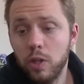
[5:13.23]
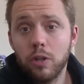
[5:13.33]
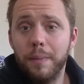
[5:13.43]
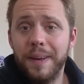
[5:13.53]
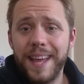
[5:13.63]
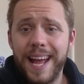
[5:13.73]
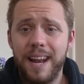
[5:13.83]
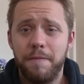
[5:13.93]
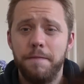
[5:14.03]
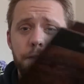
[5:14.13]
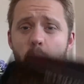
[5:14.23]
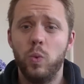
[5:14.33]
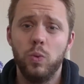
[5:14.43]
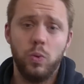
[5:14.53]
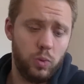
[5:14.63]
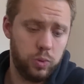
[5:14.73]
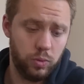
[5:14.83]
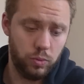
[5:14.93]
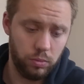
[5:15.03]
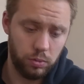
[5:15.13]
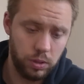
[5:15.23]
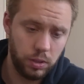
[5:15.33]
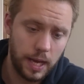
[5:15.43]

Sorry about that, I had a phone call.